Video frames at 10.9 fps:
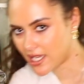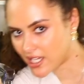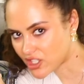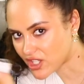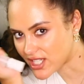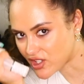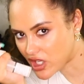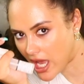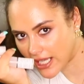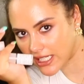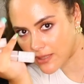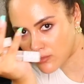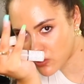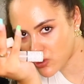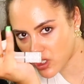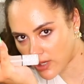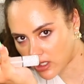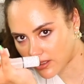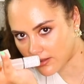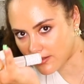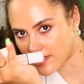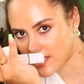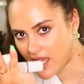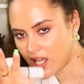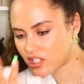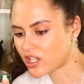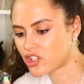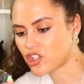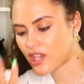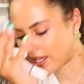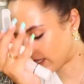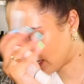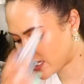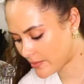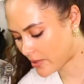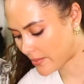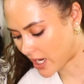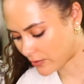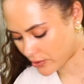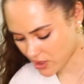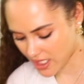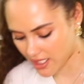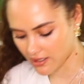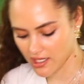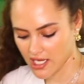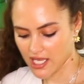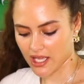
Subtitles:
into these tiny Muji bottles such that I can keep up my routine